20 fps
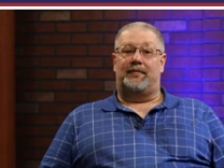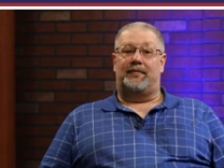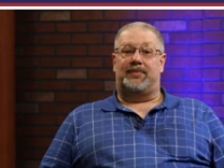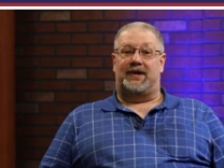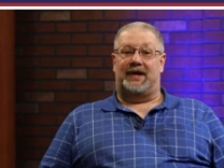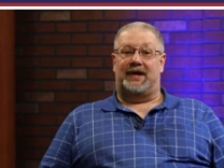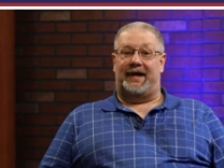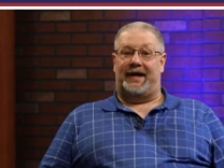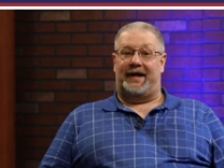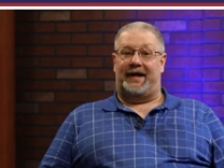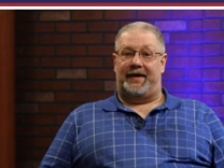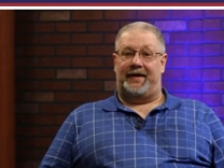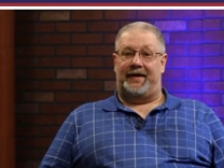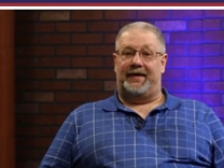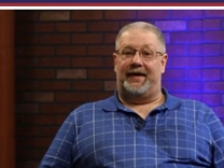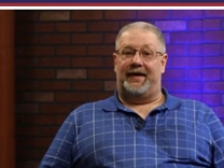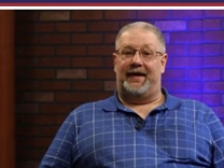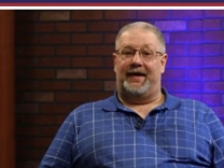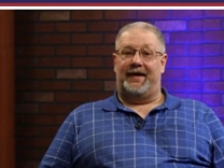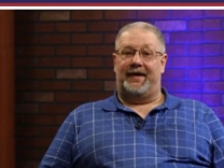plan,
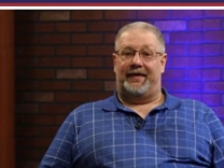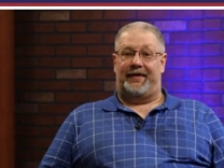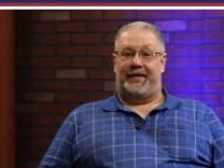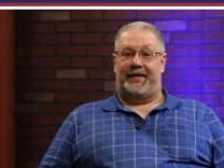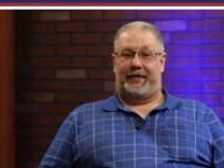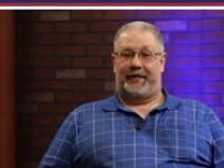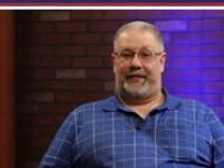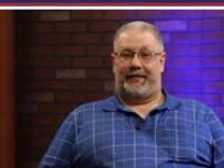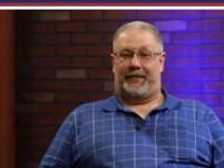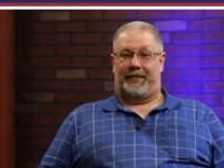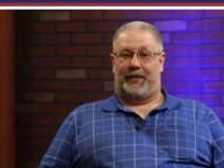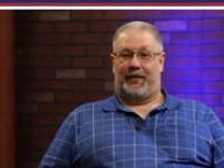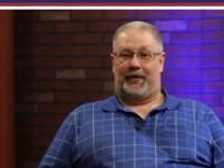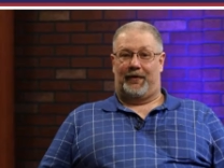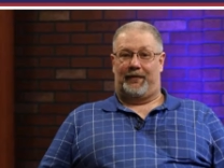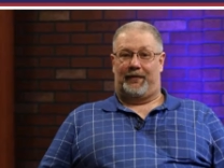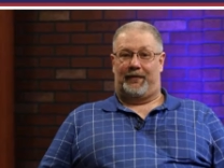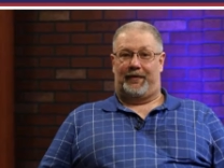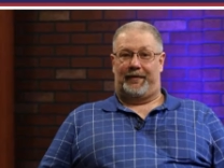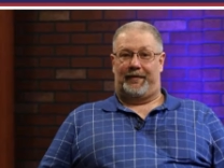
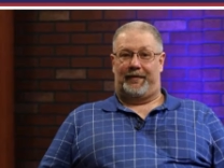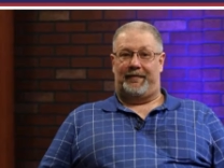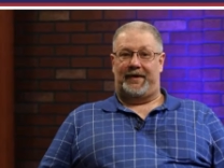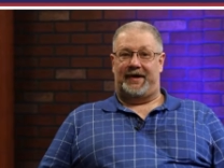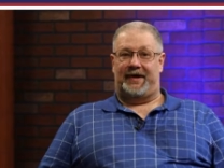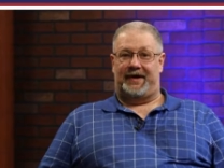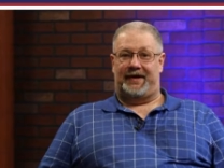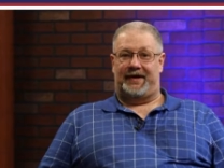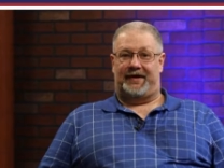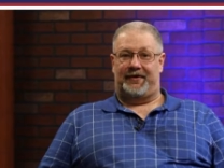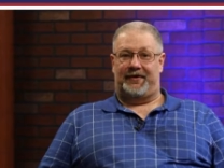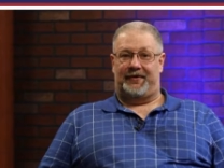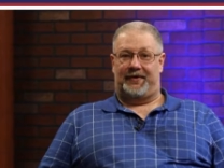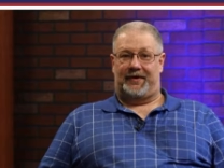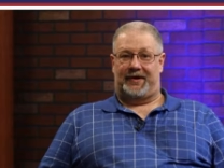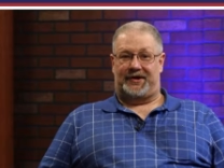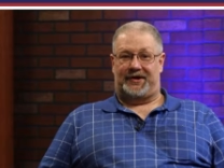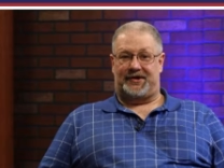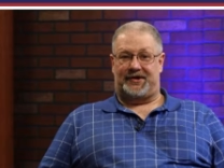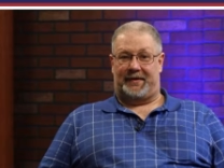therefore, would be to
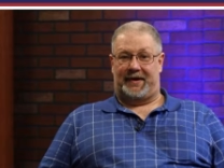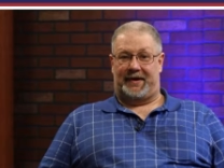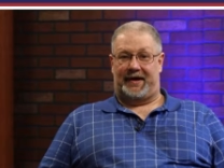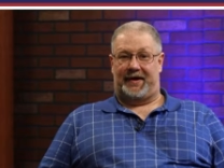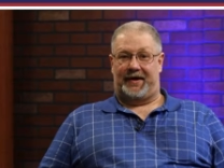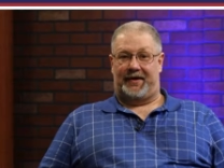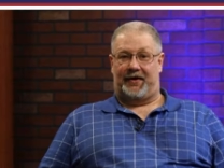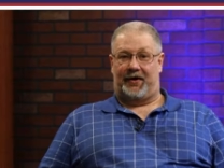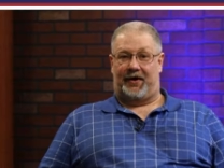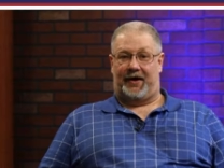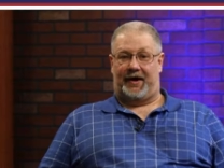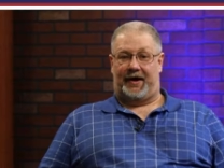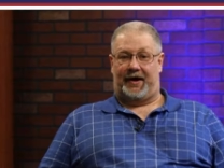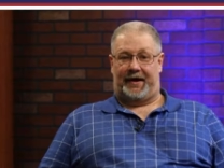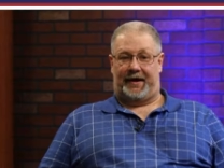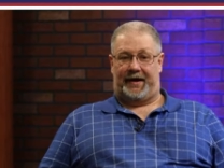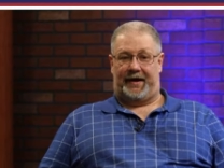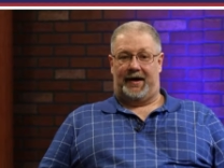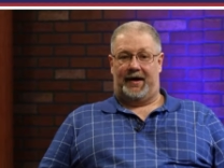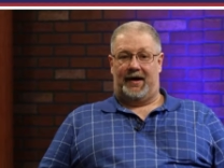expand
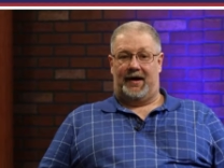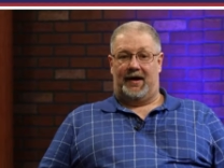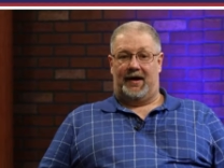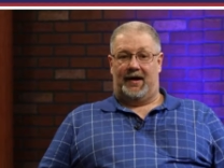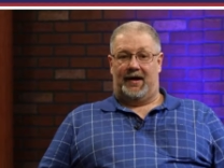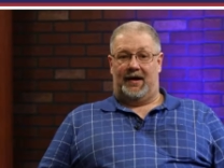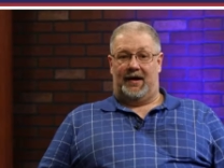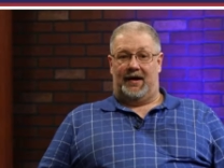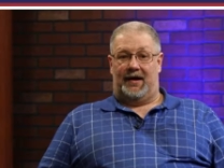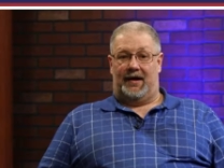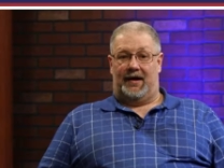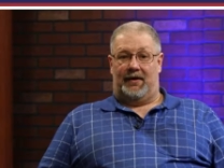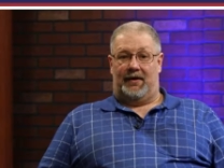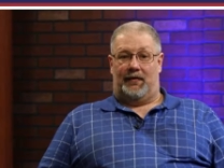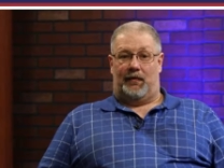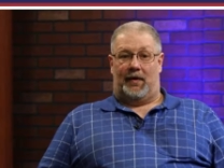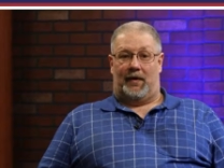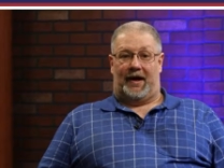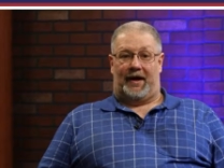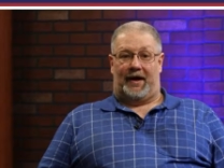on
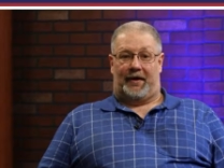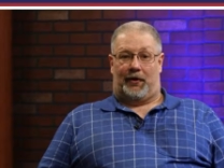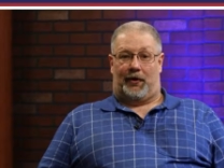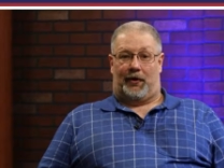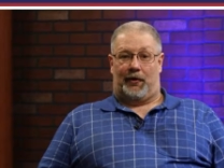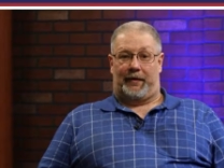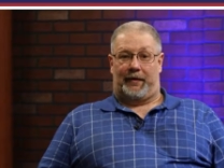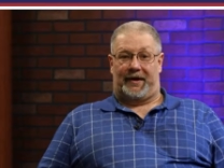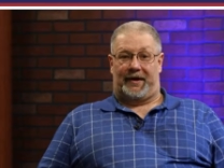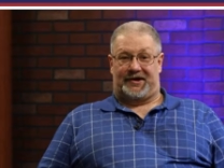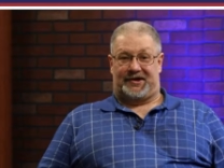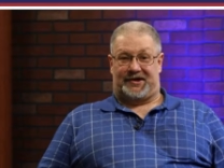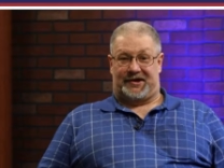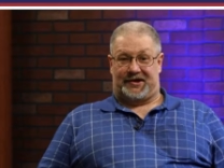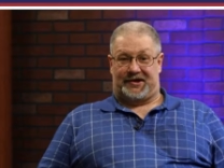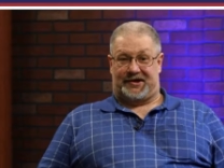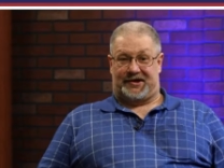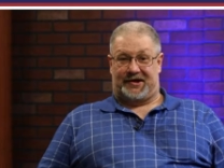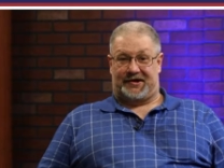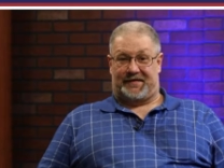an already
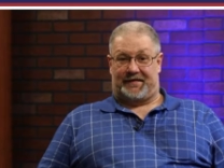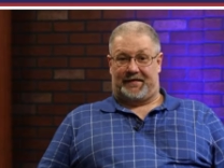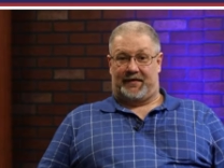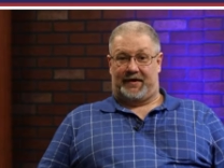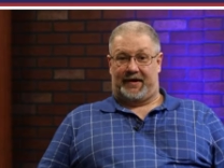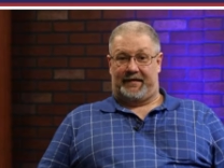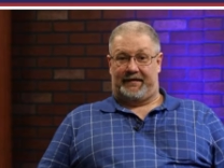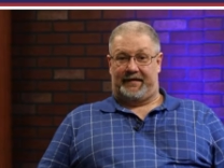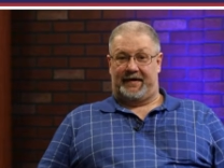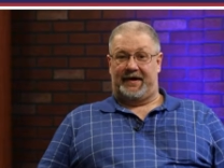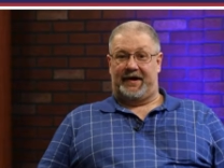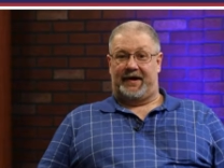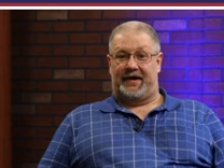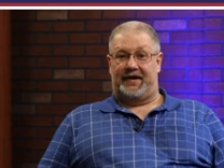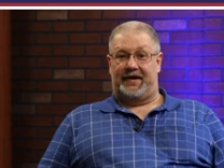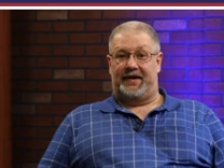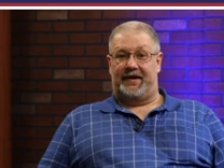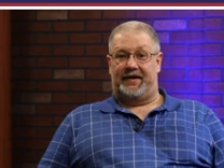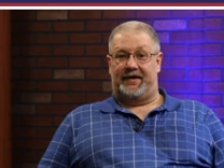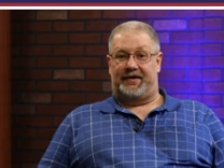successful
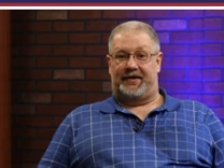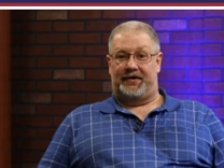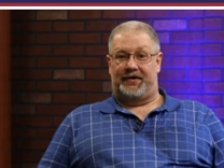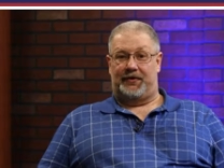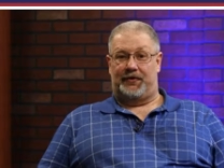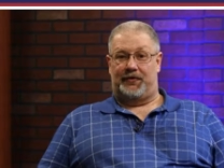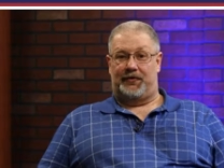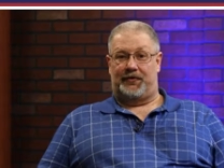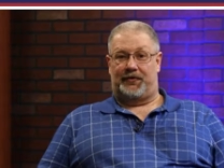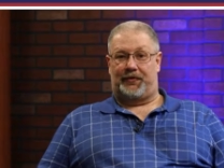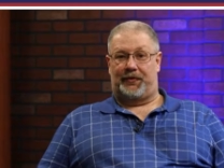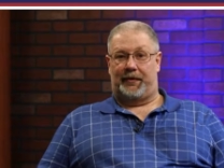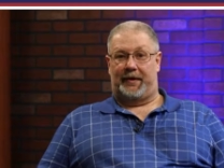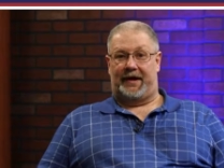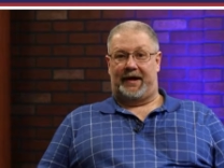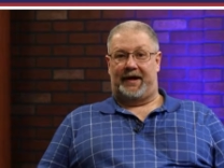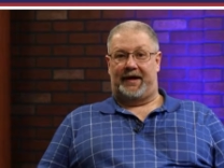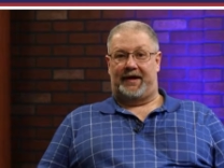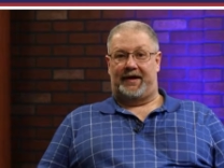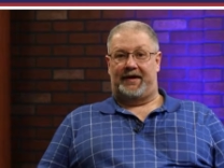event to
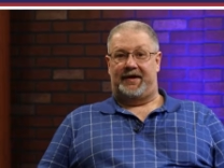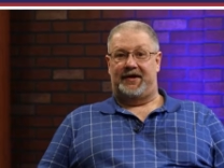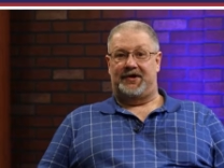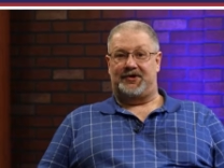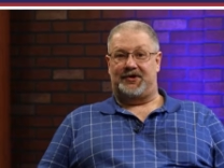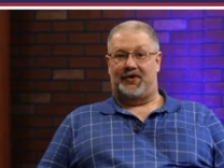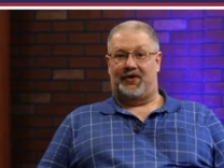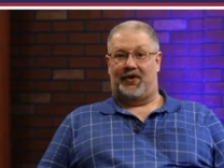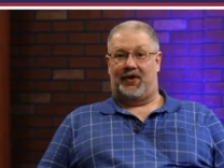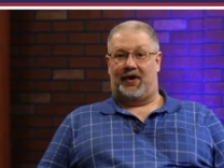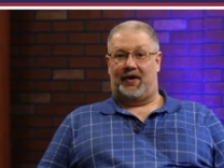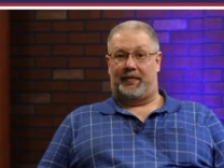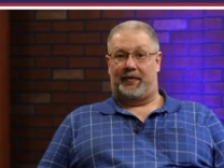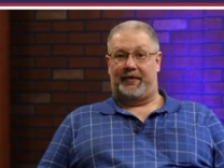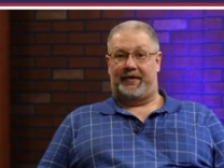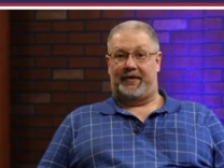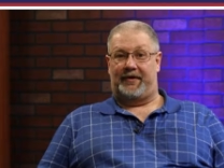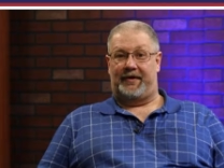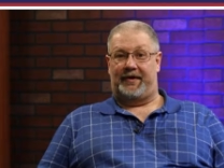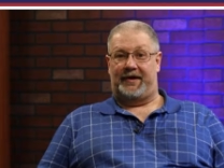create additional
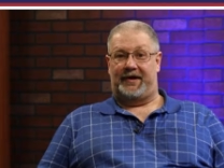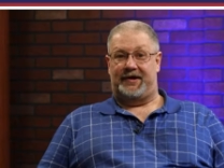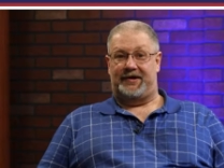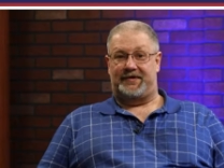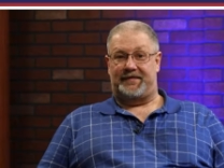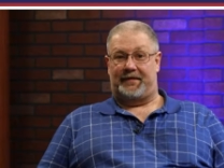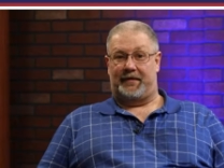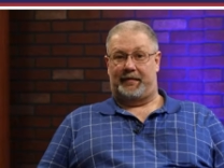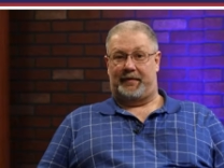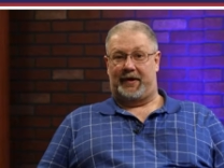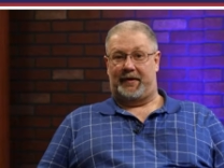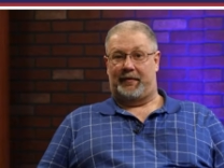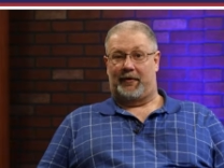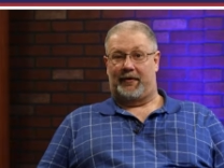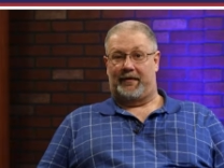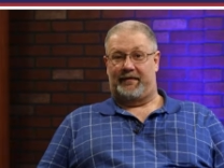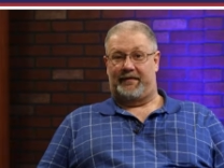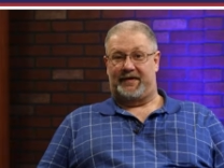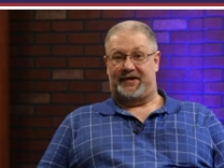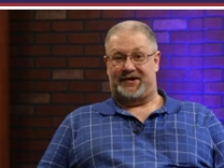opportunities for
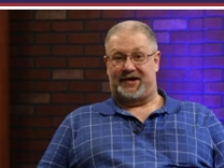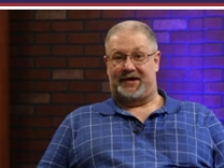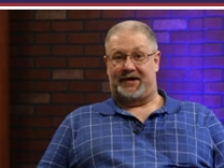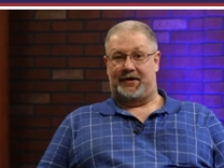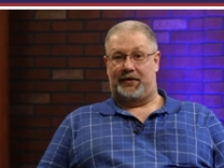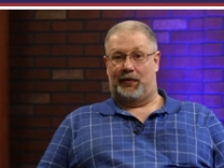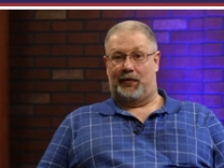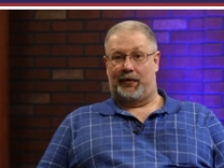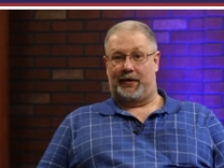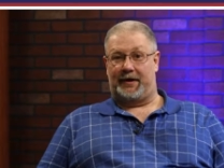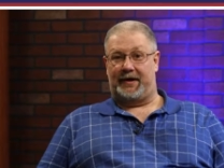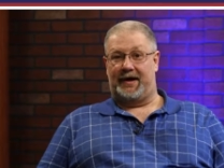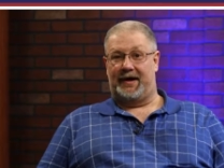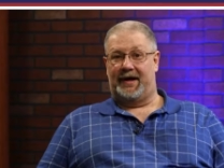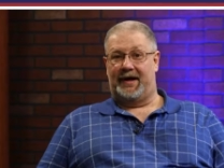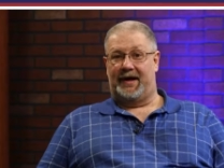people to visit York,